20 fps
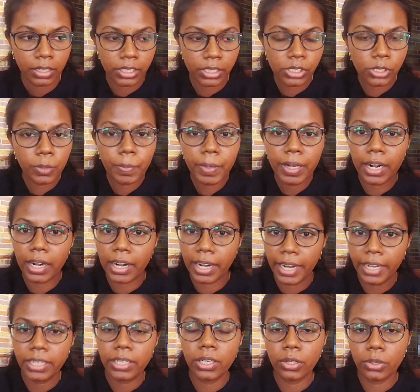It should be
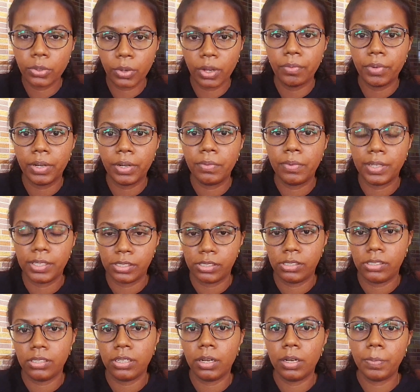related to
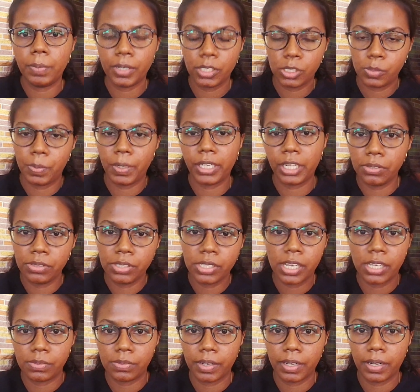everyone's perspectives
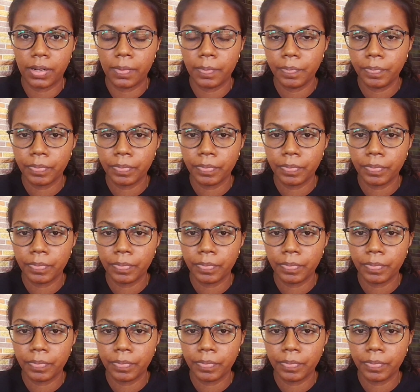as well.